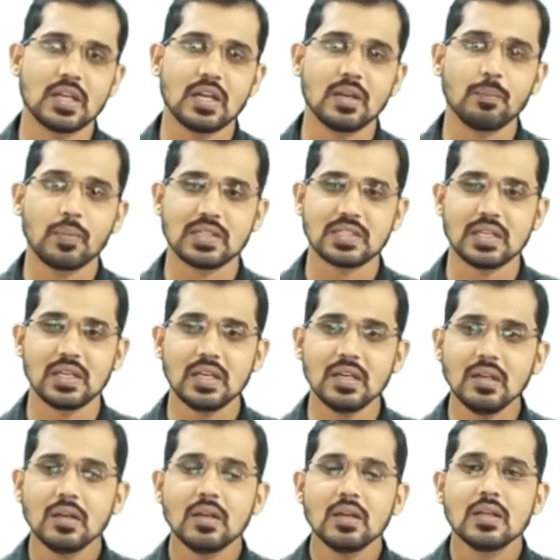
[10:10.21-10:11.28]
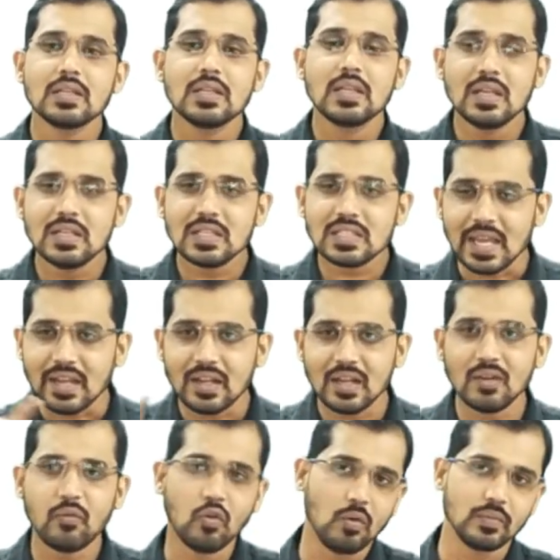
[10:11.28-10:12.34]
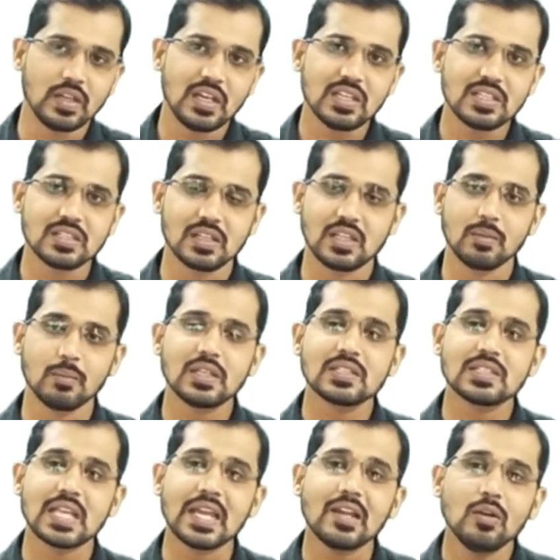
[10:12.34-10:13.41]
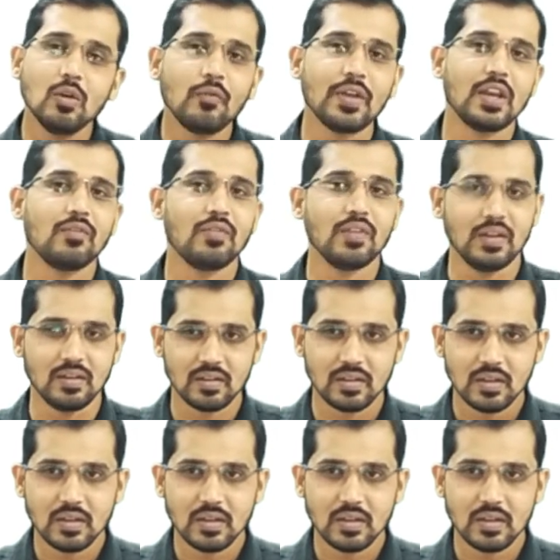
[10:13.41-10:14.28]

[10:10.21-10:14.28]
are present in the cycle form. That is nothing but cycloparaffin.